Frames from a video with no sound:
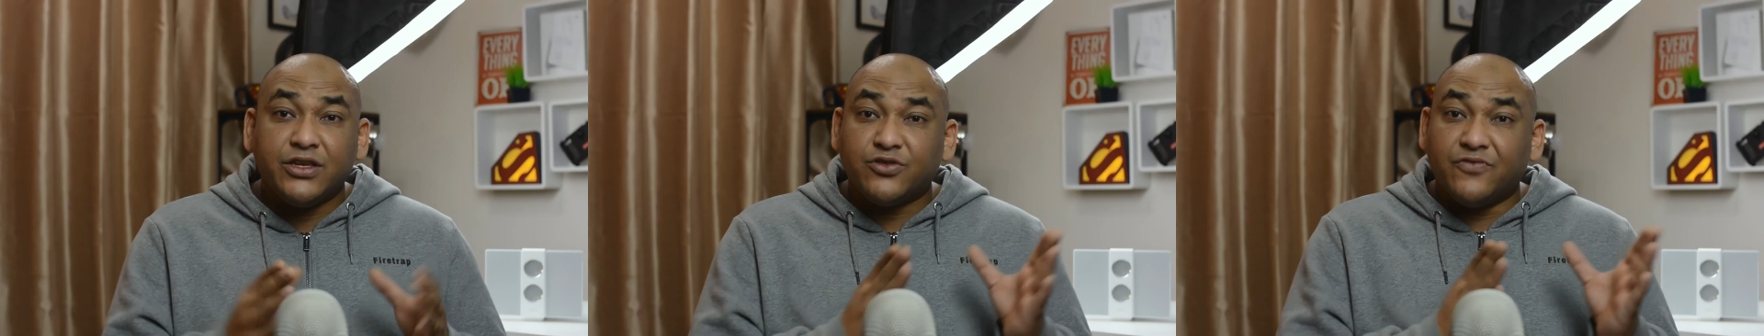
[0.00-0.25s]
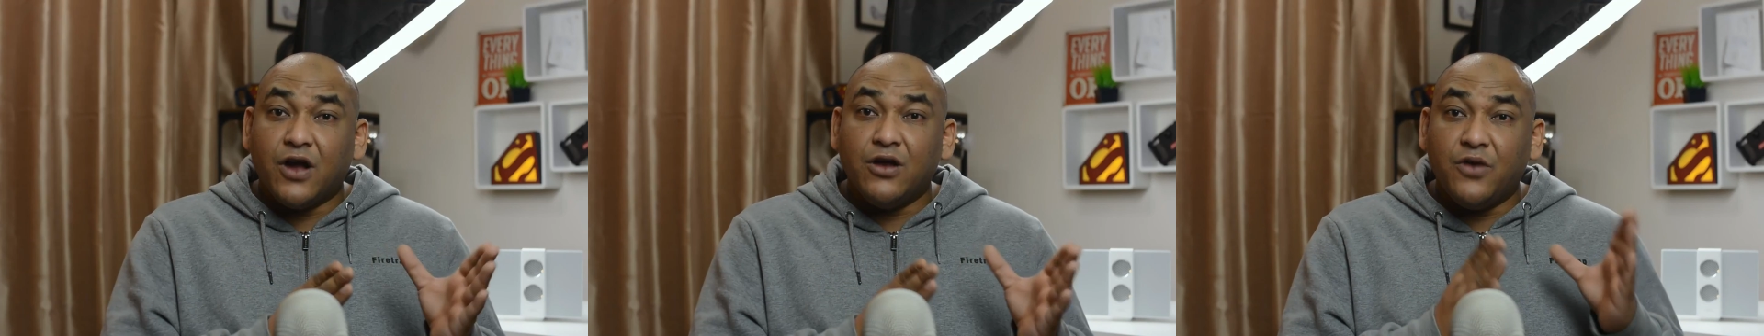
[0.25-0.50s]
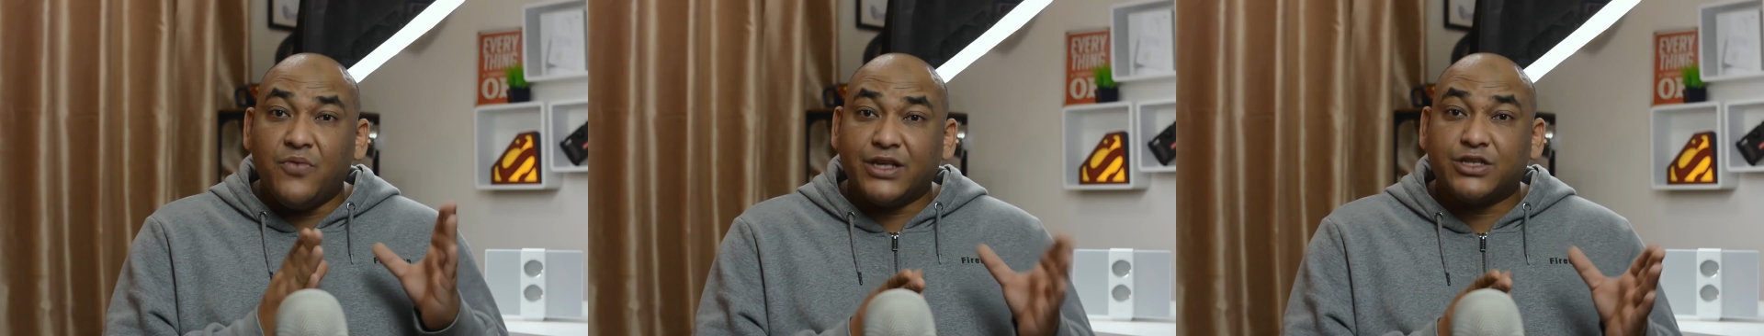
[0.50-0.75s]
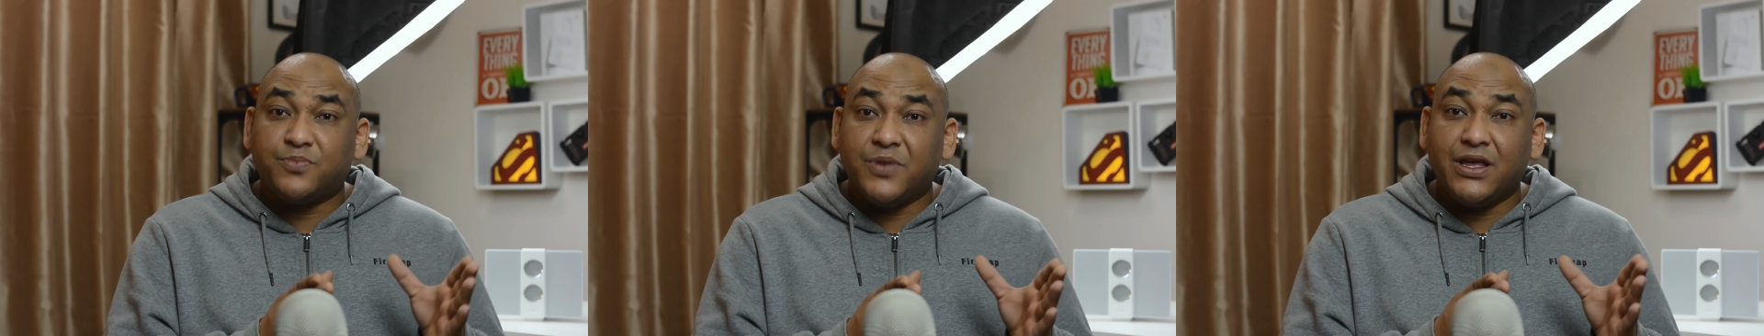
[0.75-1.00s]
the Trevolo
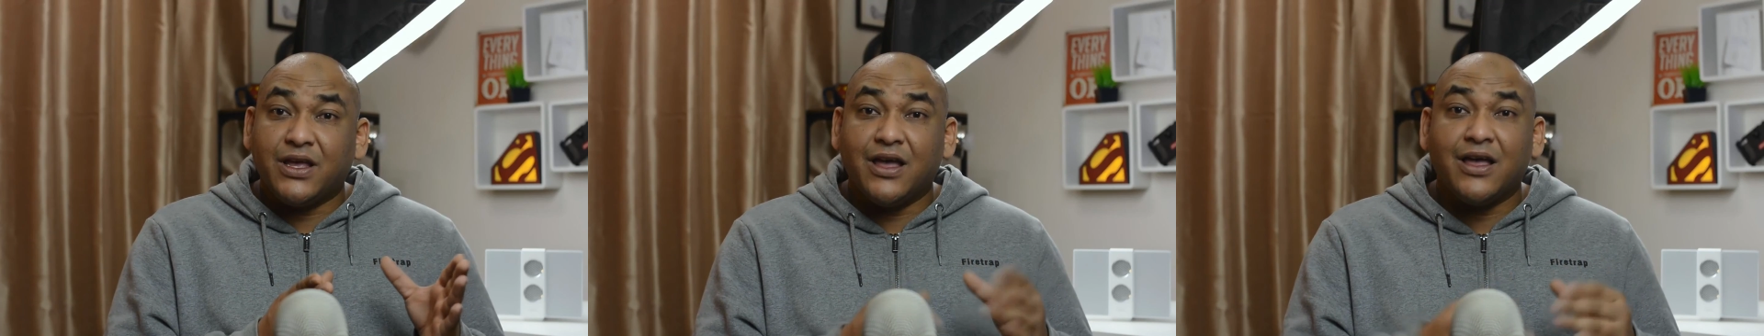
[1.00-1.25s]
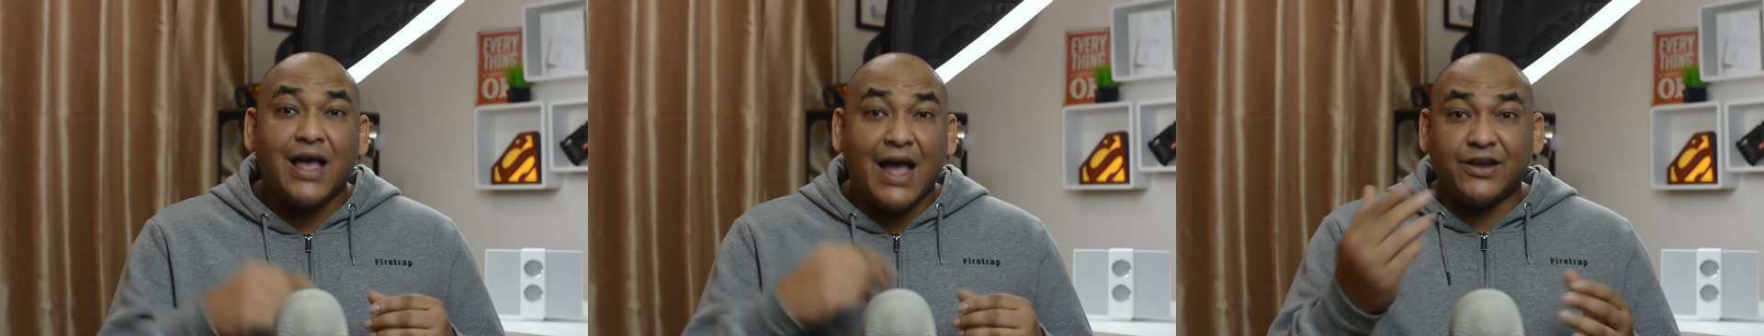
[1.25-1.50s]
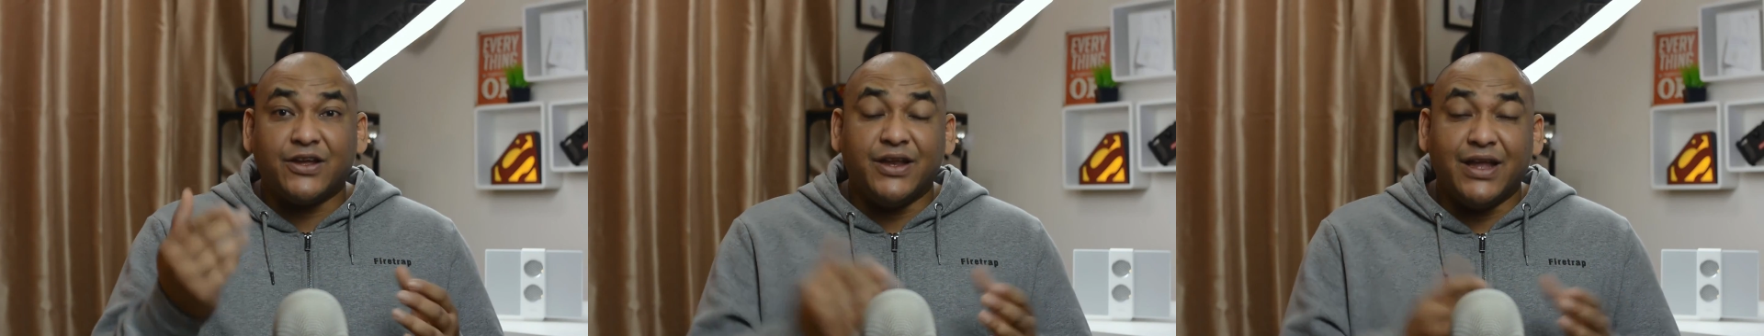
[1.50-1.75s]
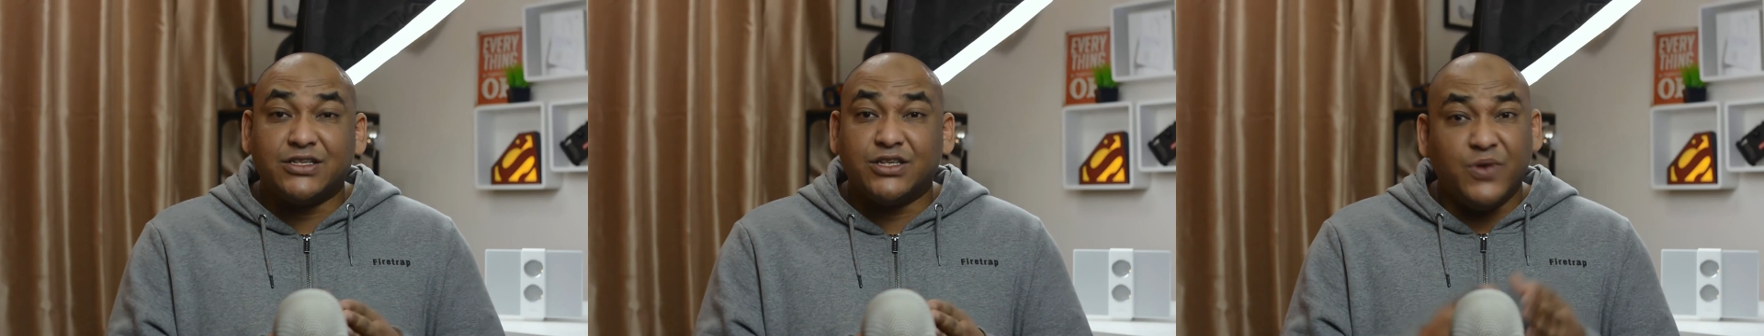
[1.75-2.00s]
S speaker and
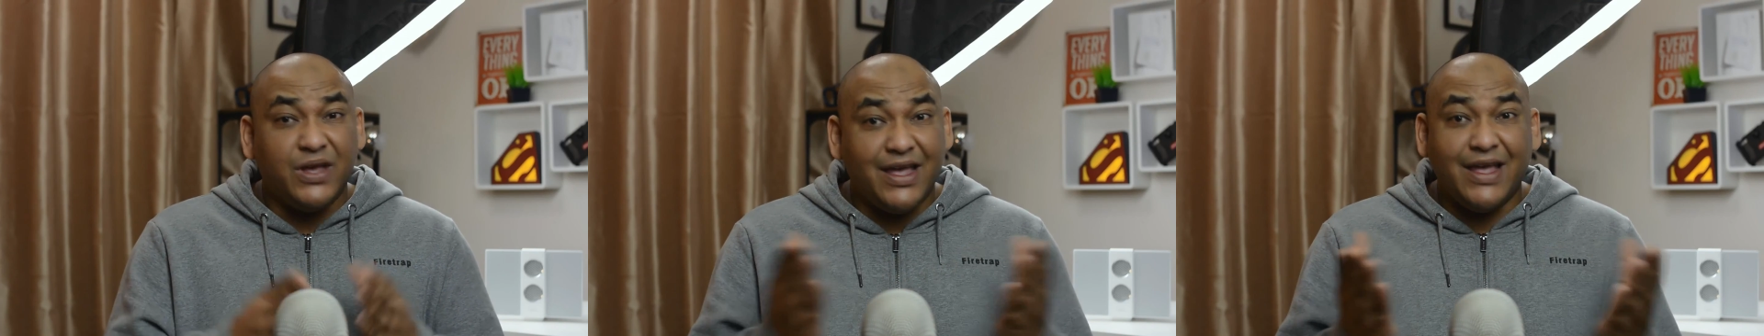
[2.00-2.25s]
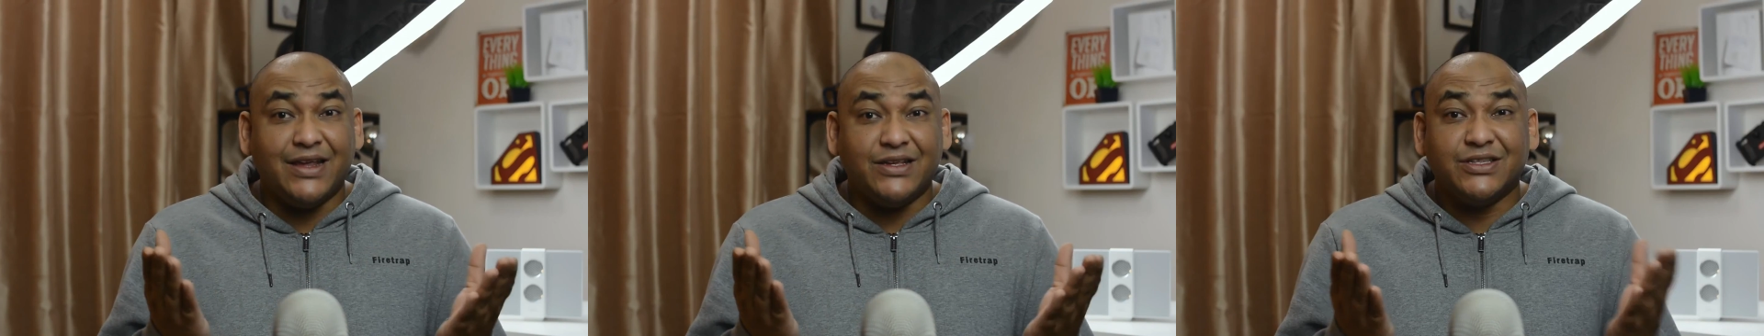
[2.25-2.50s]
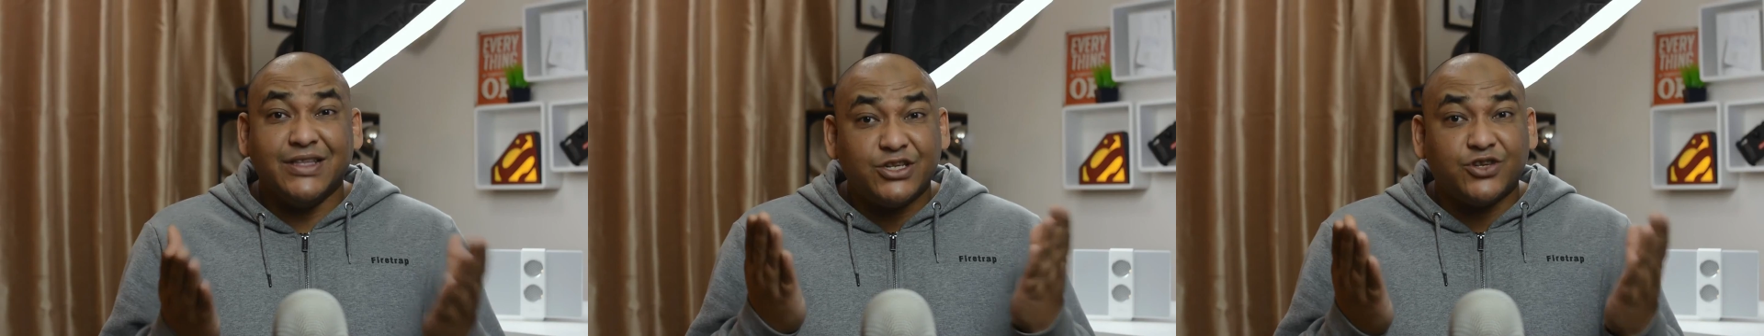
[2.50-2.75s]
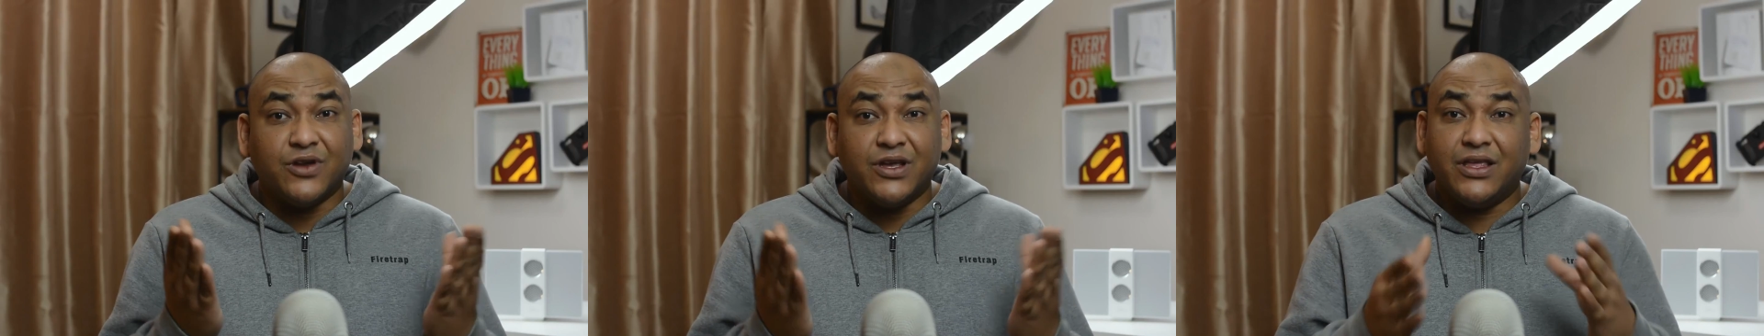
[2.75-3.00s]
connect to it. It is
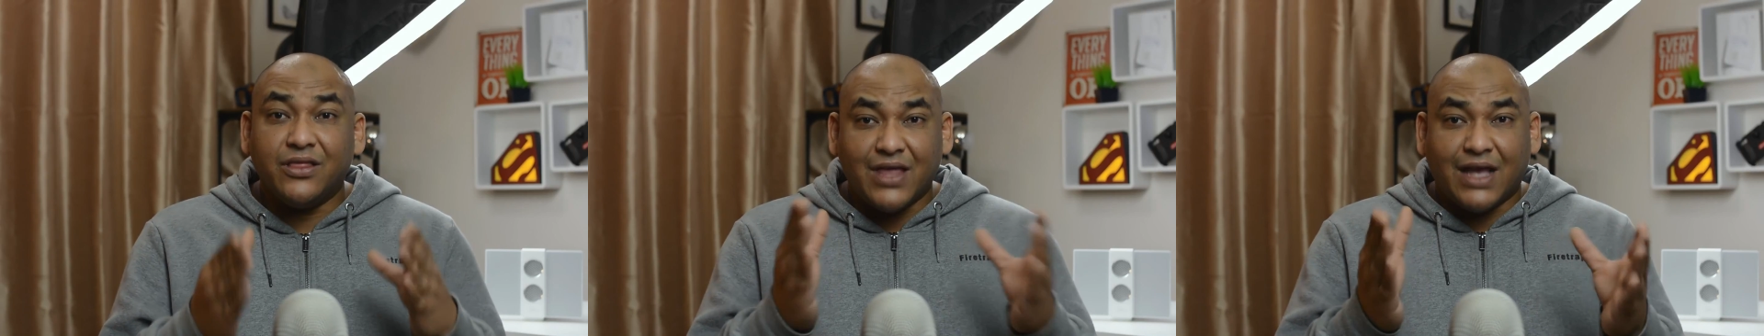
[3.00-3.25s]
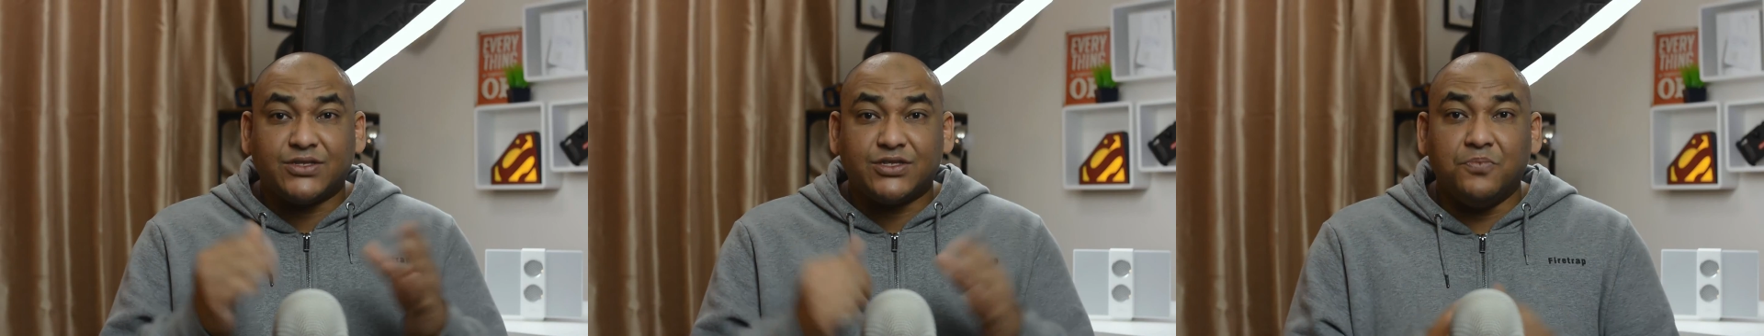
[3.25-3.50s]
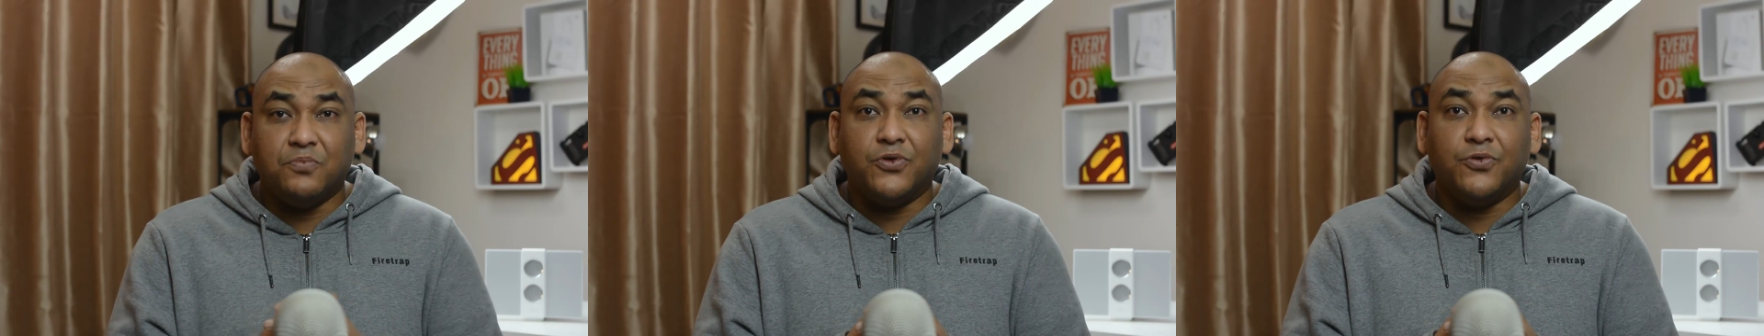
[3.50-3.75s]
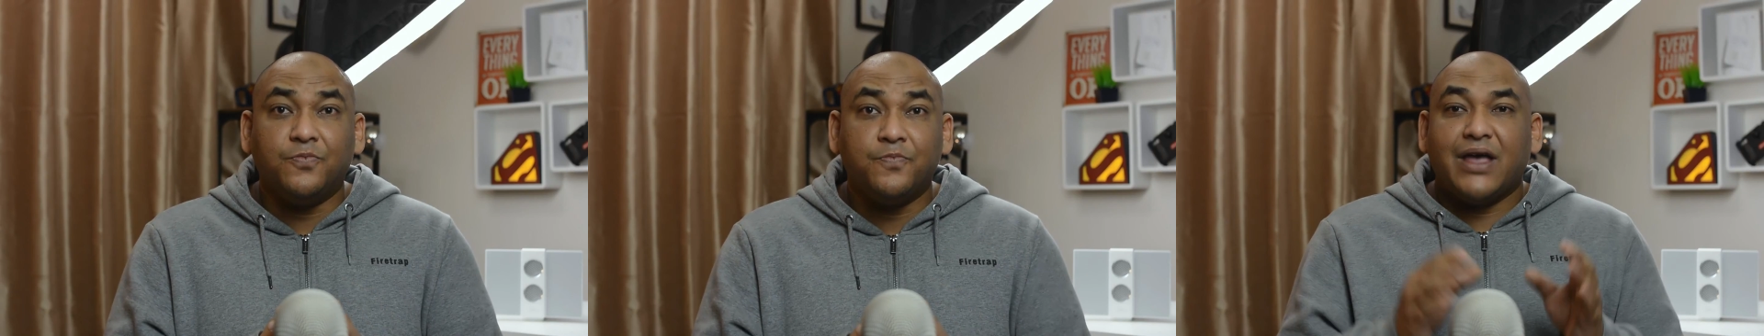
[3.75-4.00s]
literally that
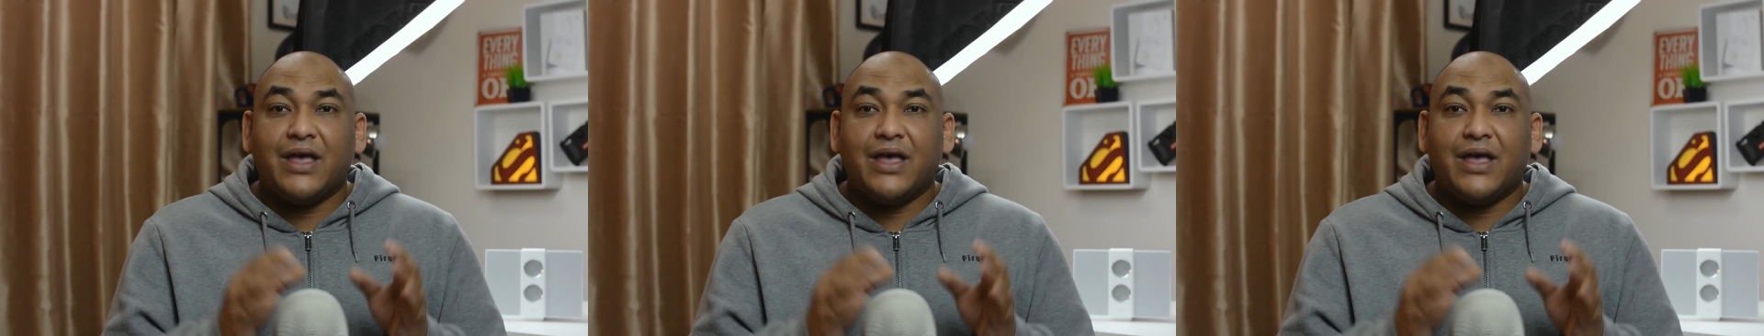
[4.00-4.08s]
simple.